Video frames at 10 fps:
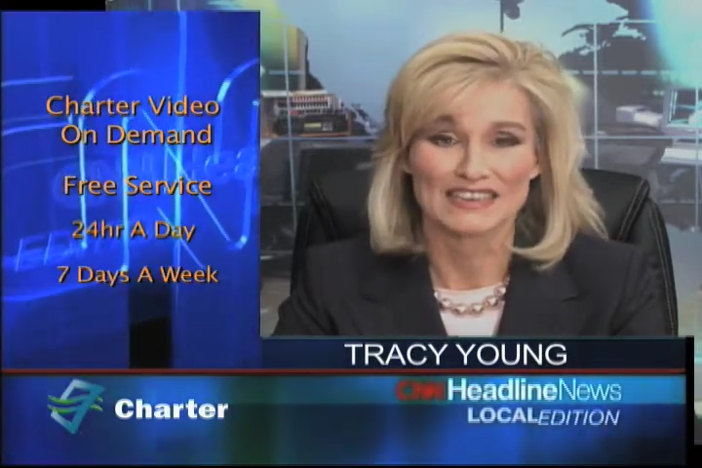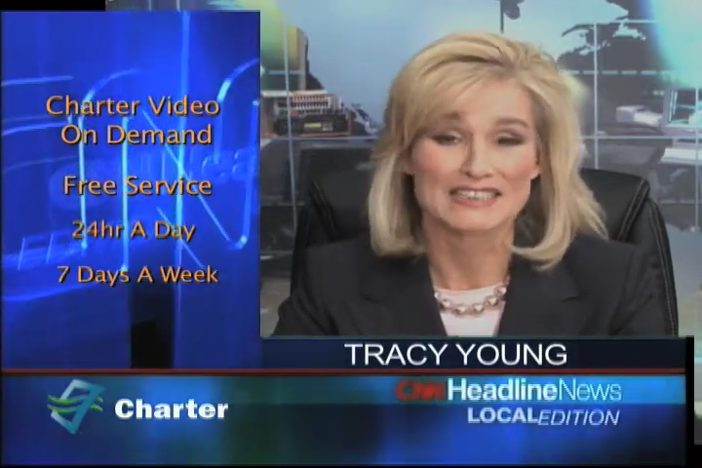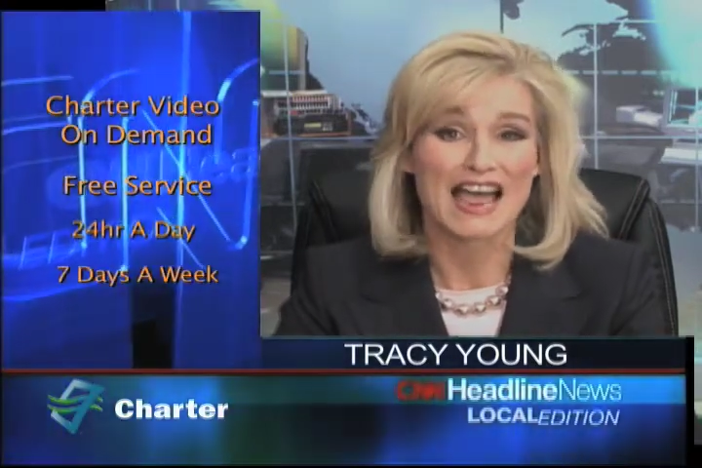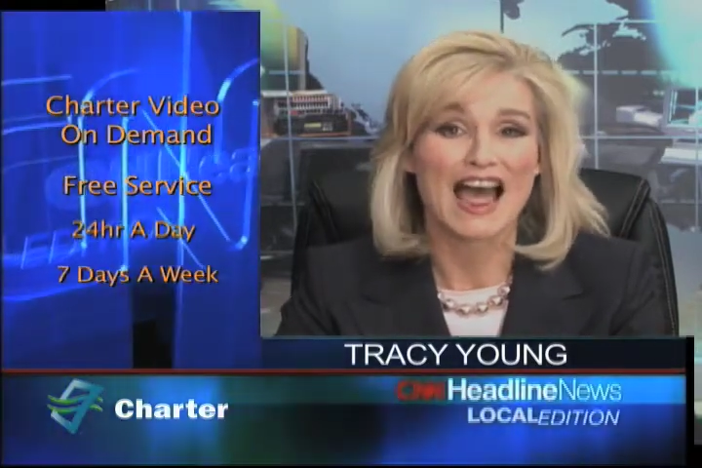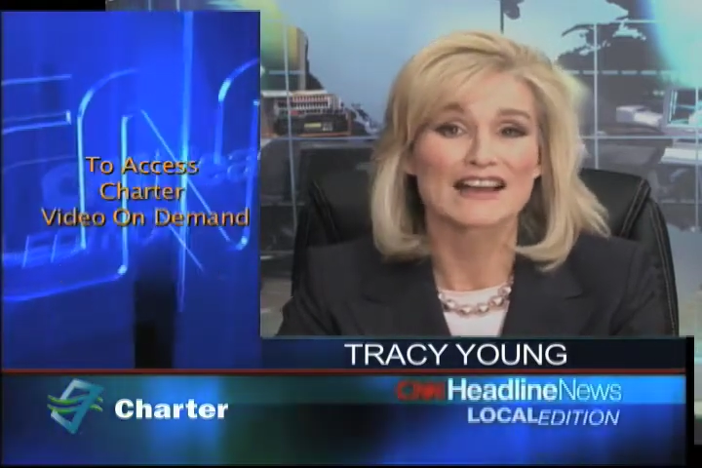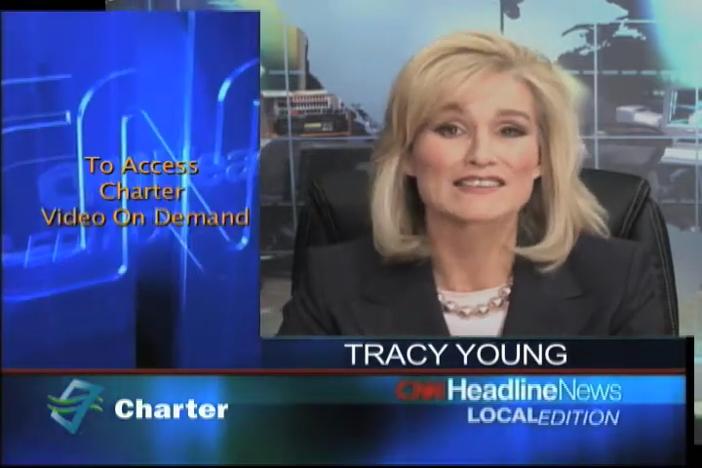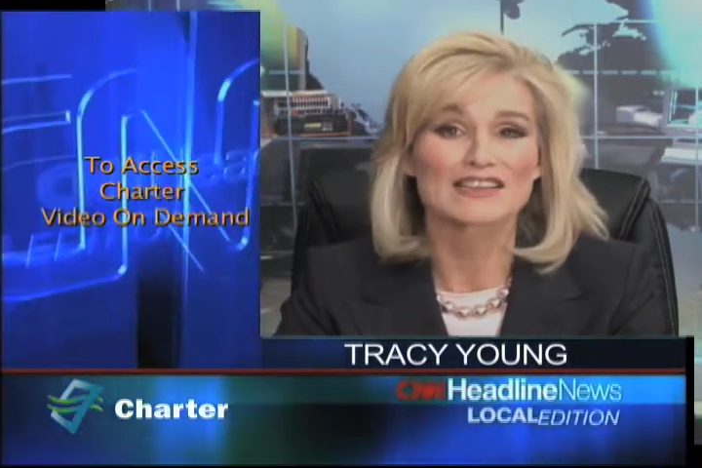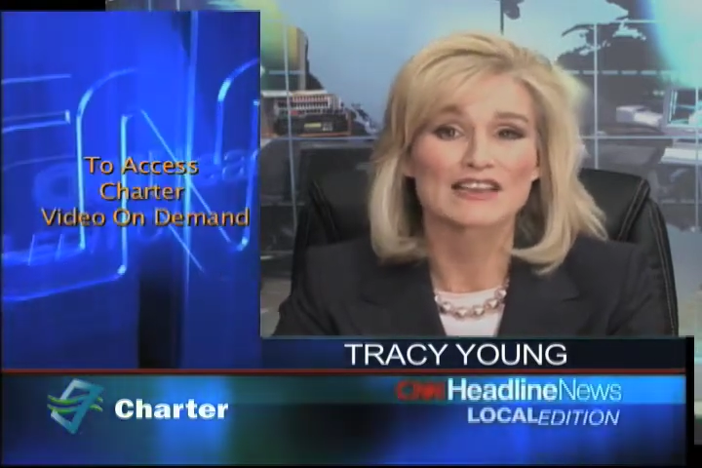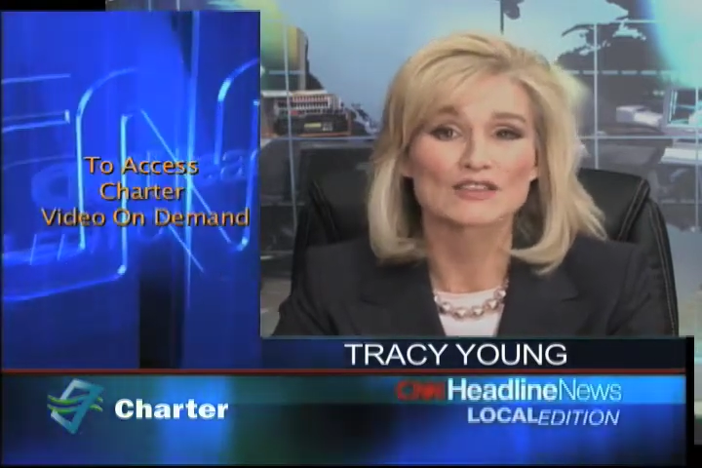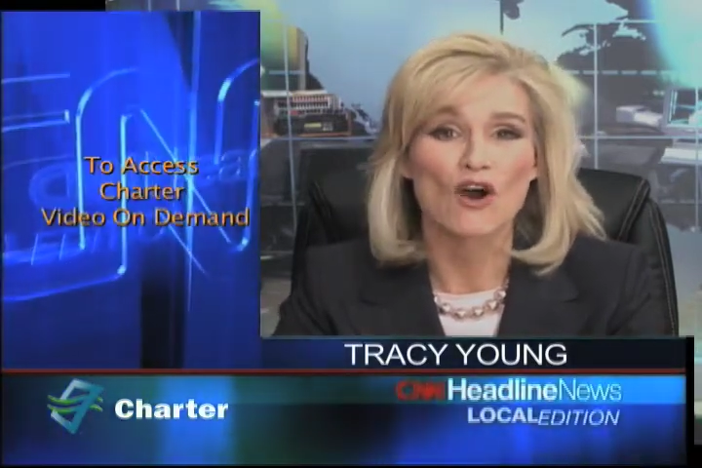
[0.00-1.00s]
To
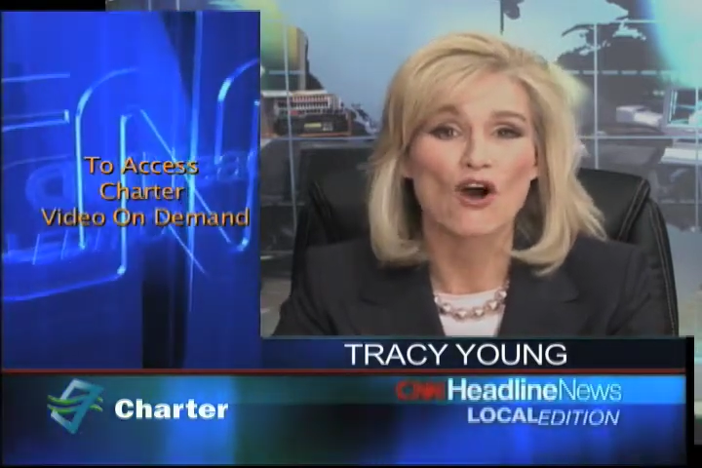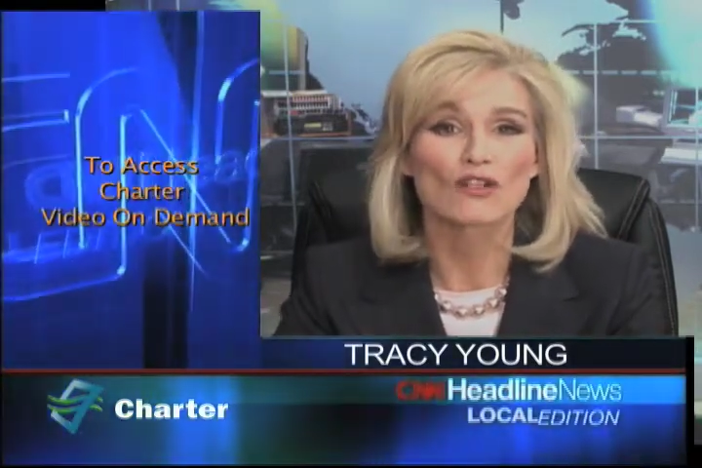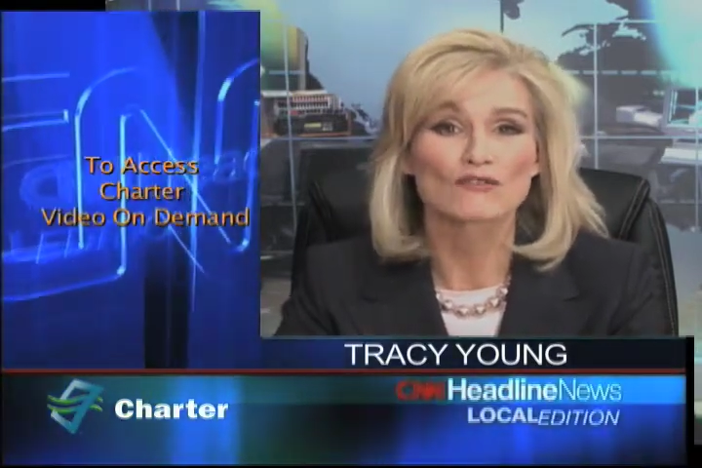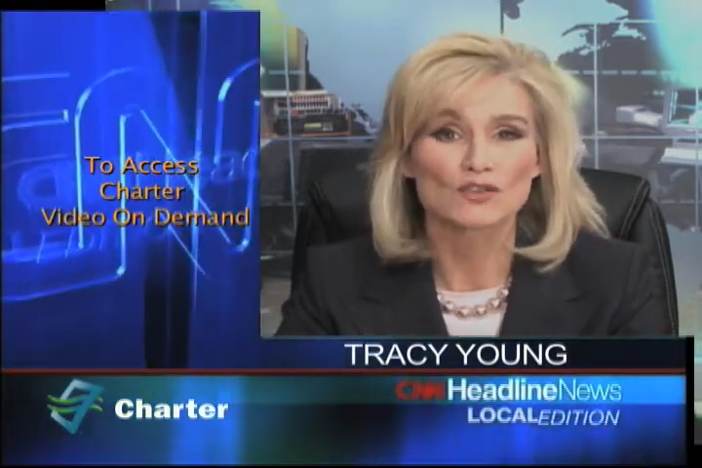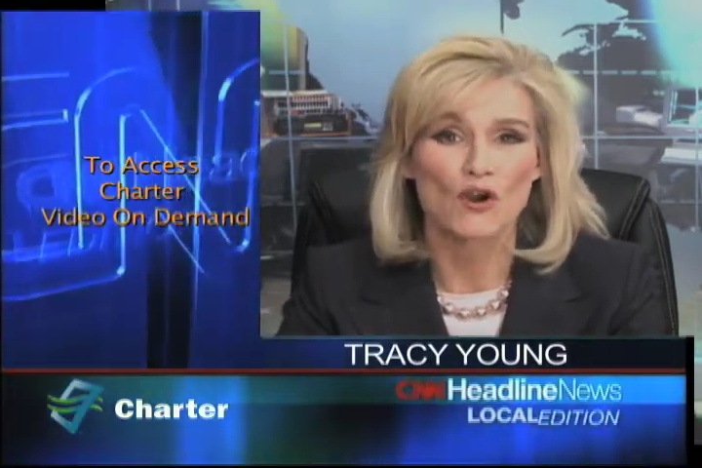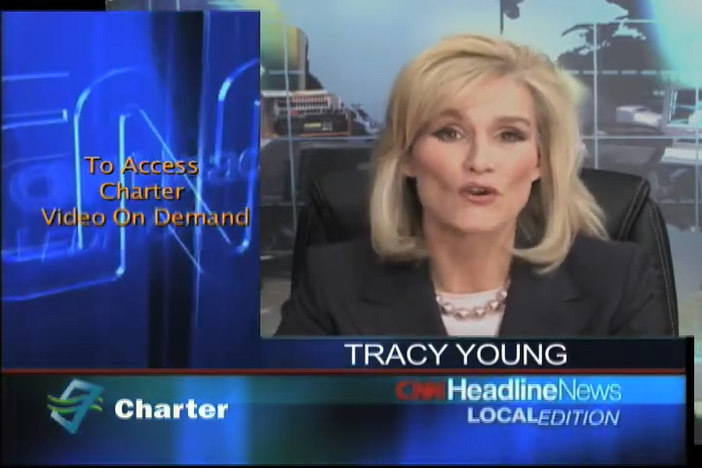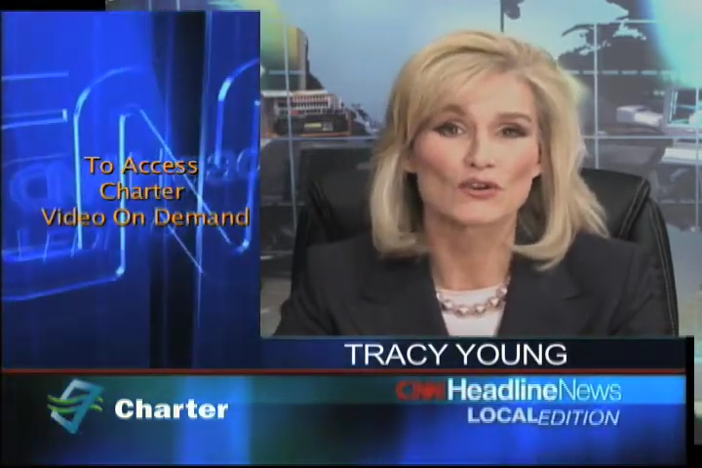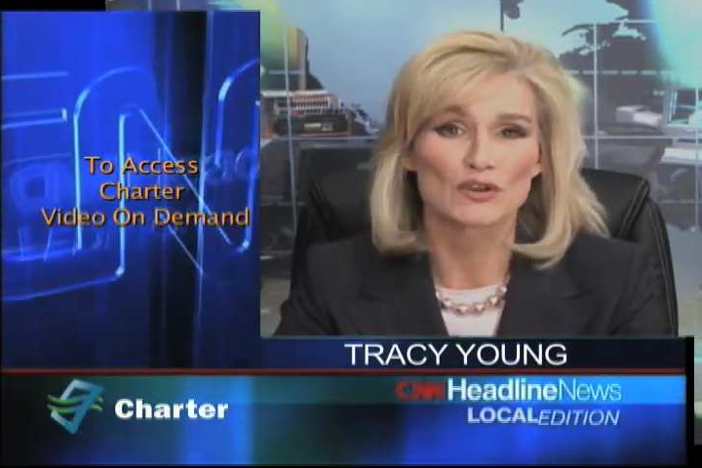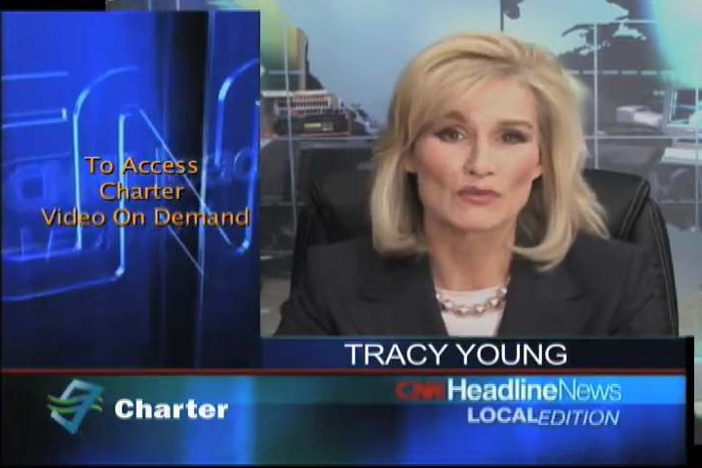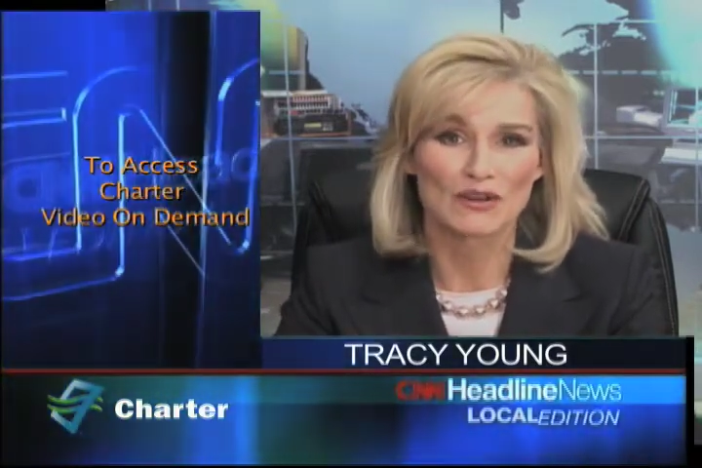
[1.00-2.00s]
access all of Charter
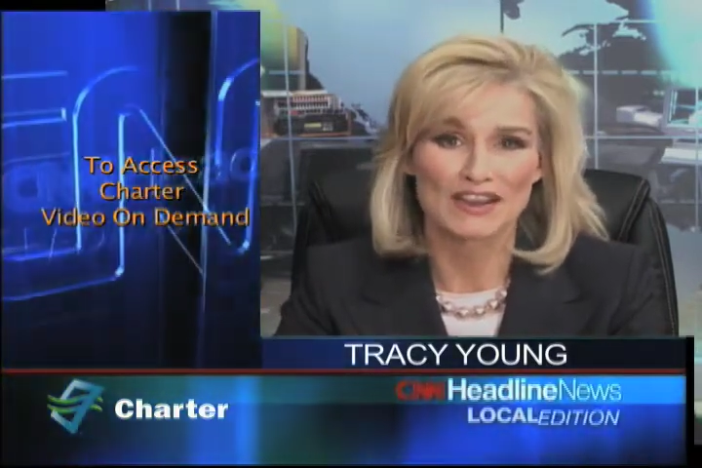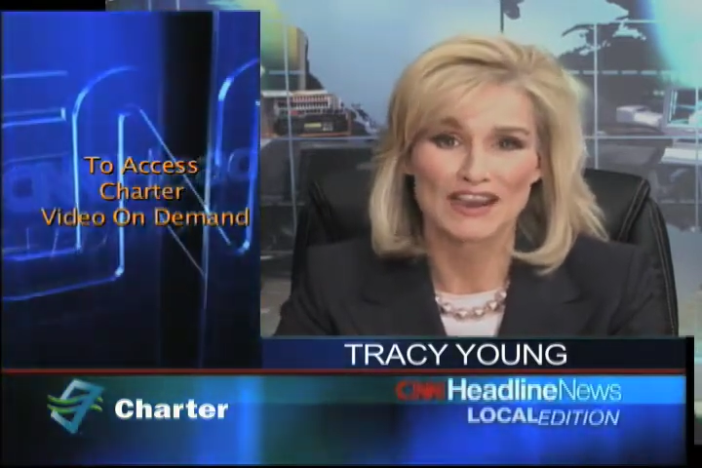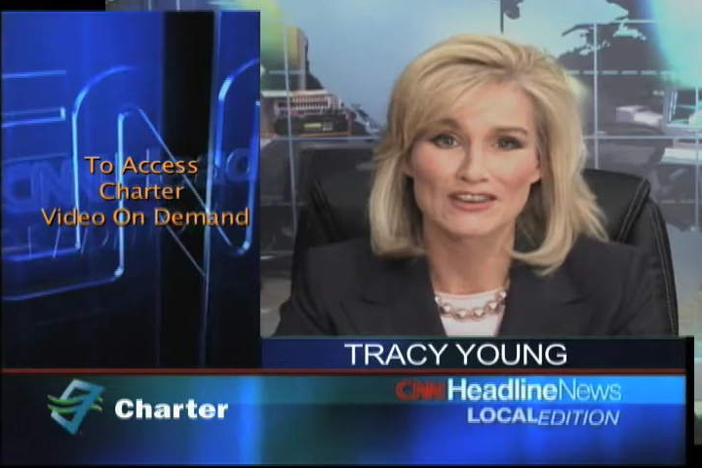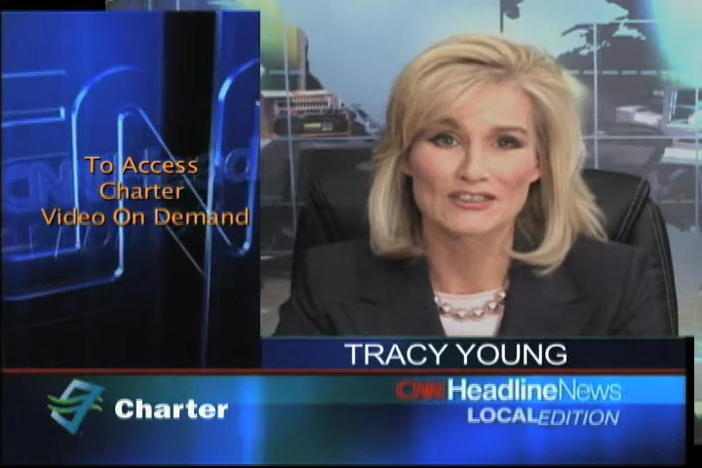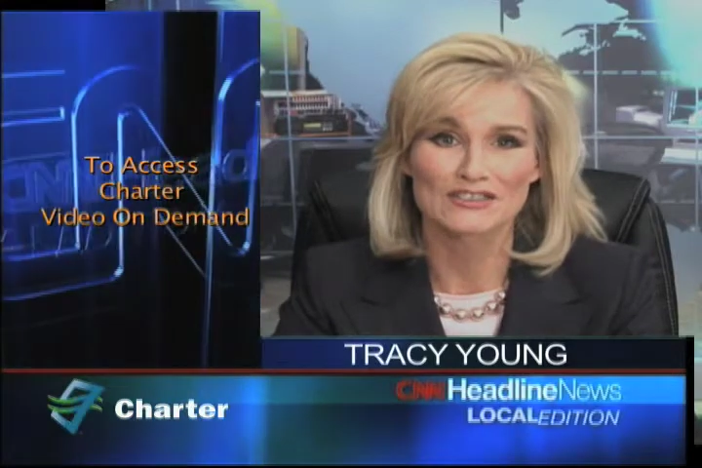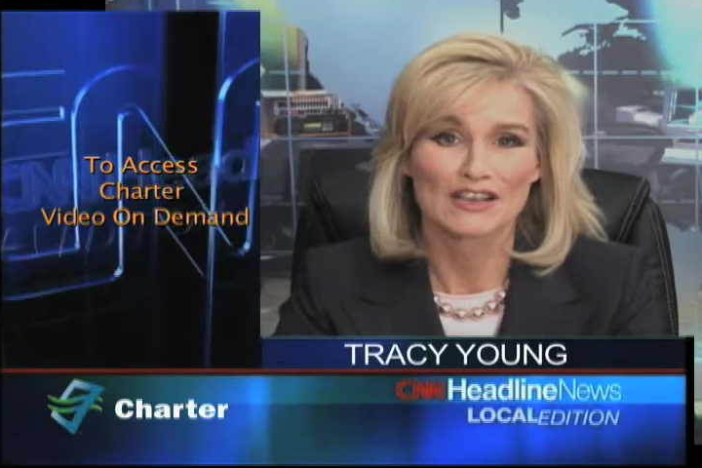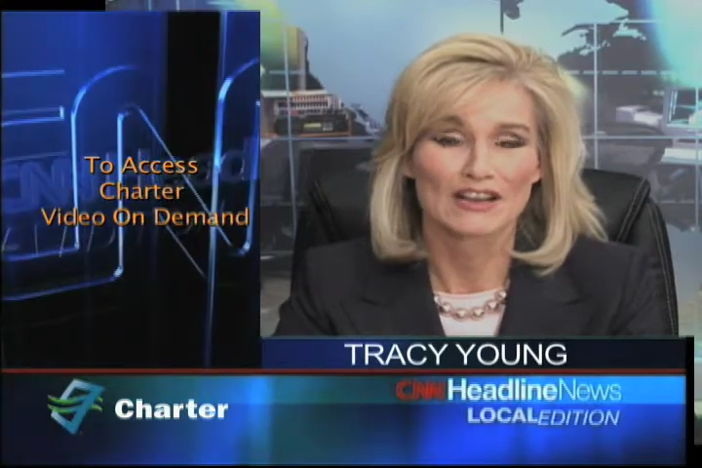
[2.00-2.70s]
Communications